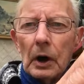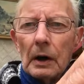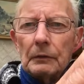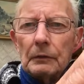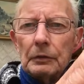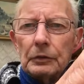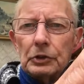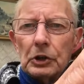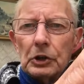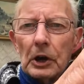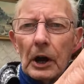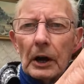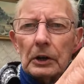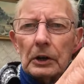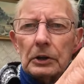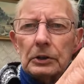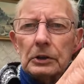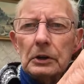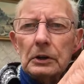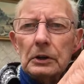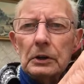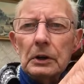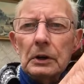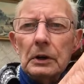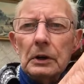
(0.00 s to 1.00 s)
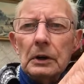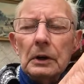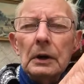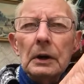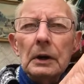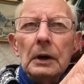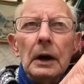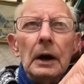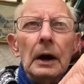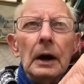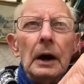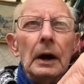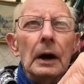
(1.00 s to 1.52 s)
have checked,
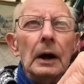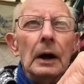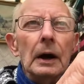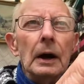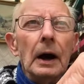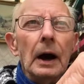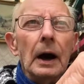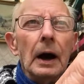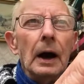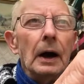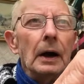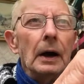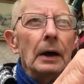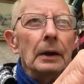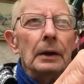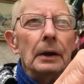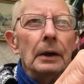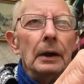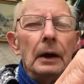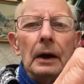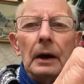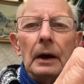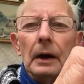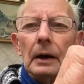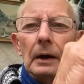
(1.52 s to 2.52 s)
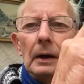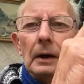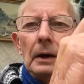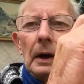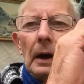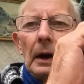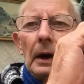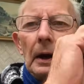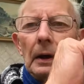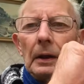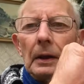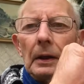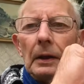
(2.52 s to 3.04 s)

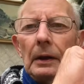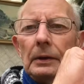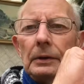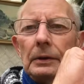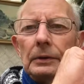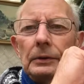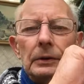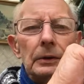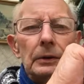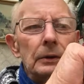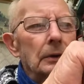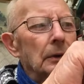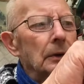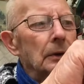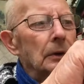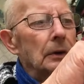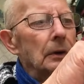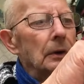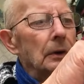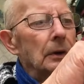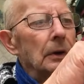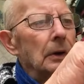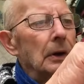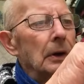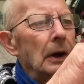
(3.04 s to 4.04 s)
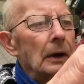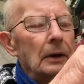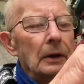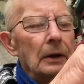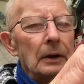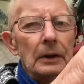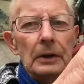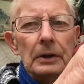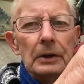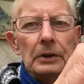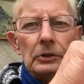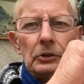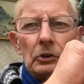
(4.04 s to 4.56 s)
yeah, there's none of
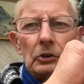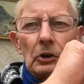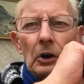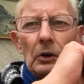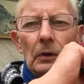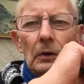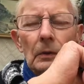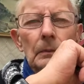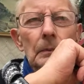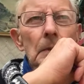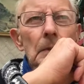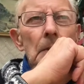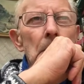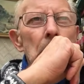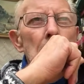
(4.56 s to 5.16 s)
these are on.